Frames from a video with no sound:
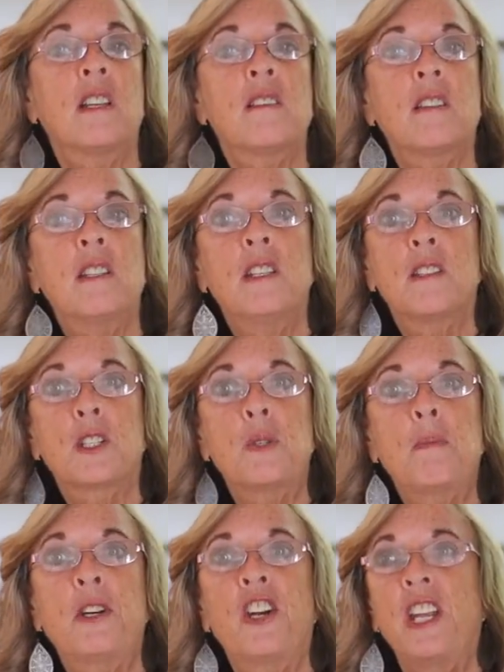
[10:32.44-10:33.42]
us his
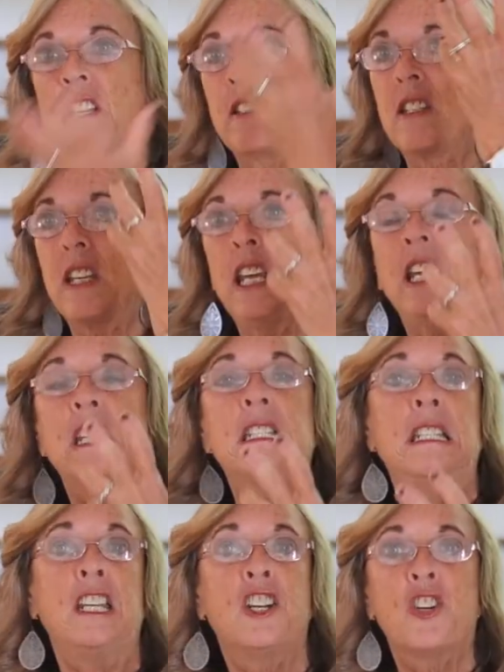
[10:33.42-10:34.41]
experience, he had
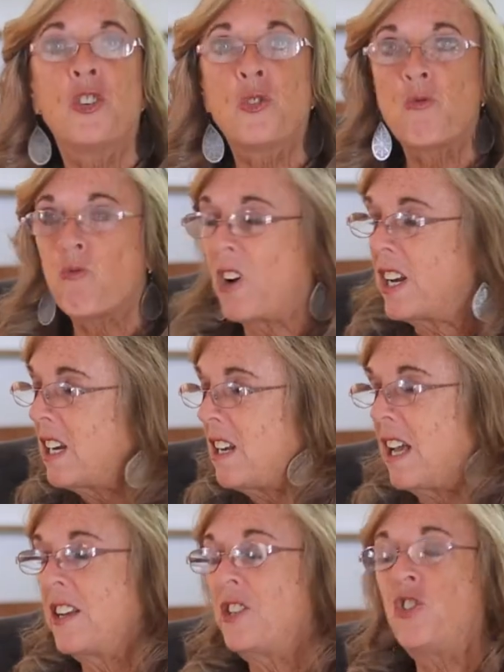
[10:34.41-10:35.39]
tears running
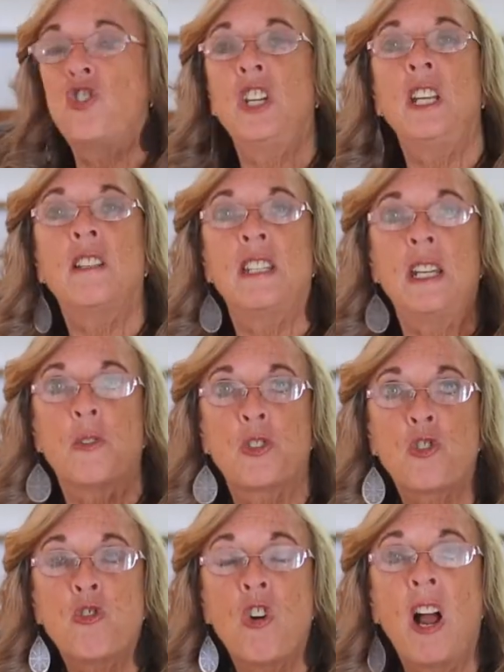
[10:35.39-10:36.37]
down his cheeks. He was
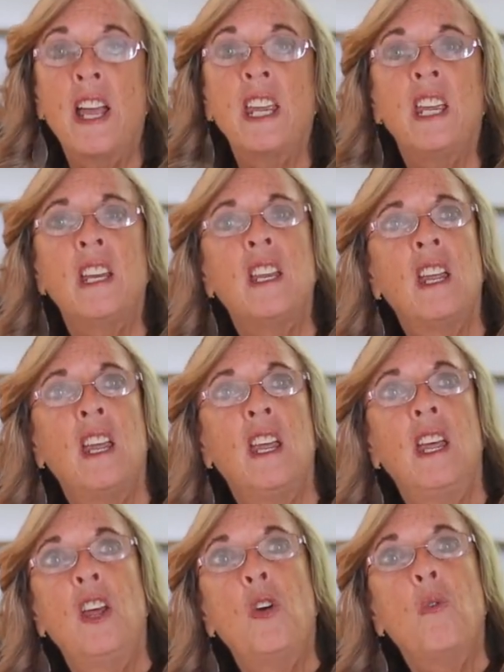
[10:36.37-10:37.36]
crying.
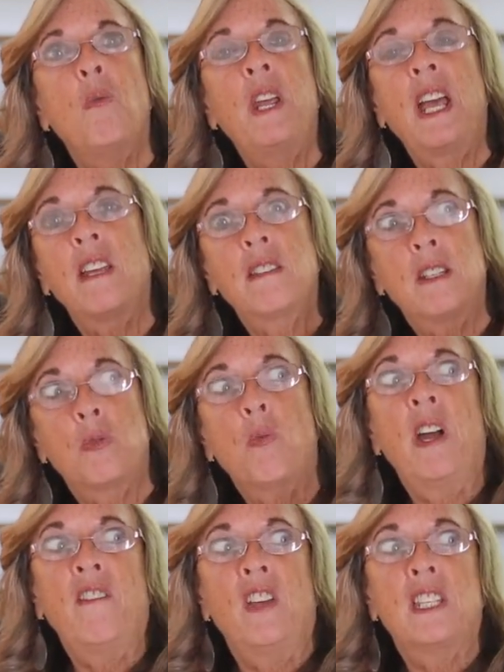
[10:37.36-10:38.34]
We asked his
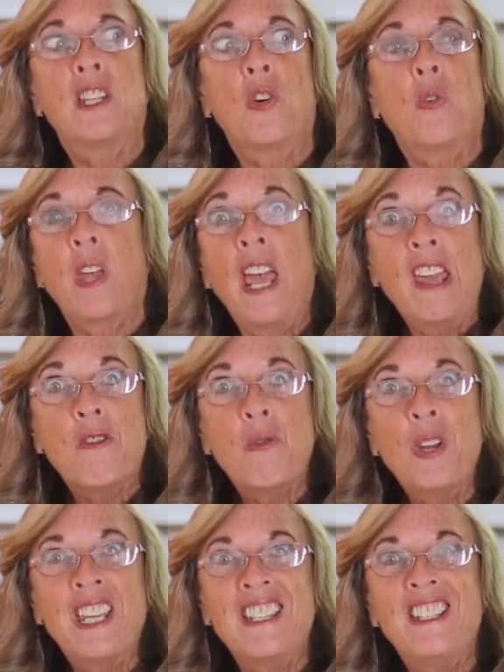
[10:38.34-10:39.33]
wife, is it okay if
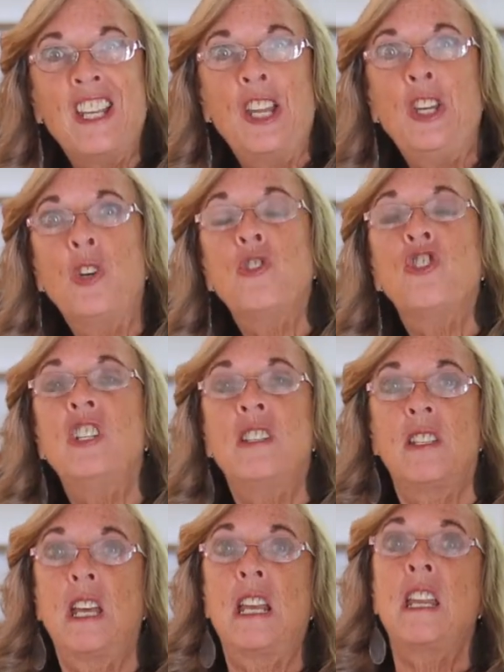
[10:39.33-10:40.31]
we continue? She
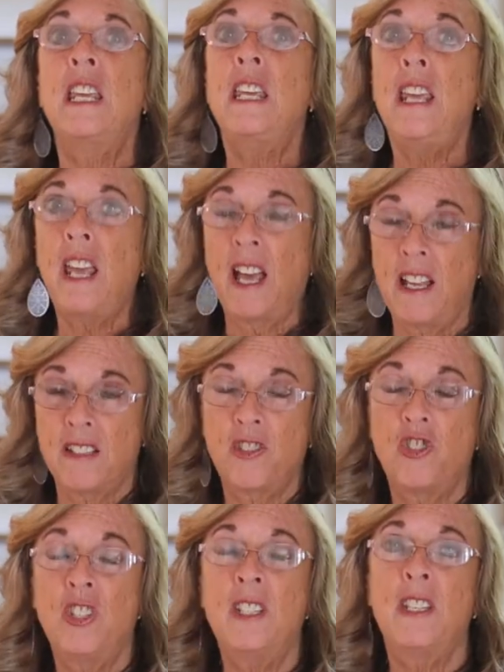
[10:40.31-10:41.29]
said, yes.
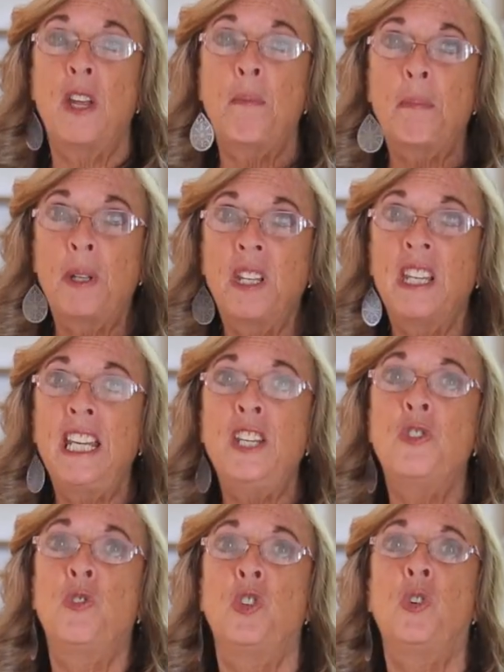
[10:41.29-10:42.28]
She said,
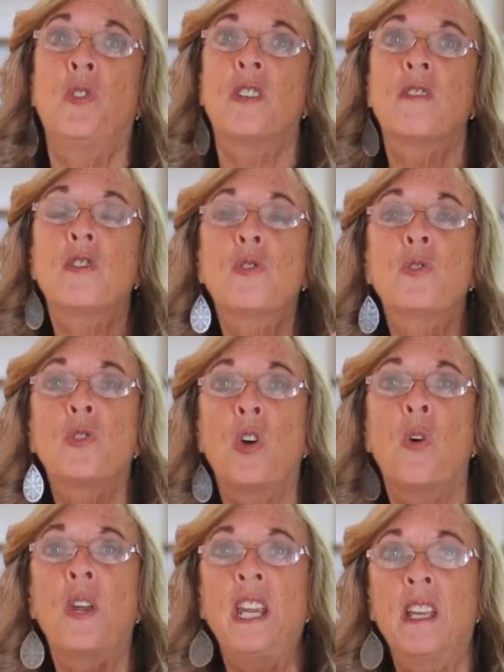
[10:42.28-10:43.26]
please do. This is
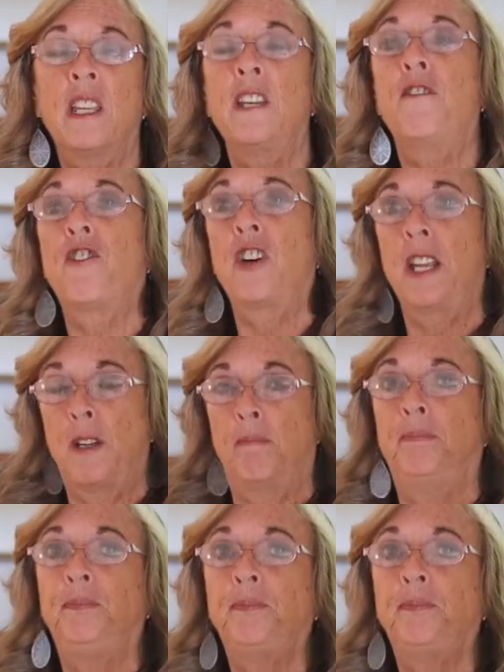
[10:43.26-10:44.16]
so healing for him.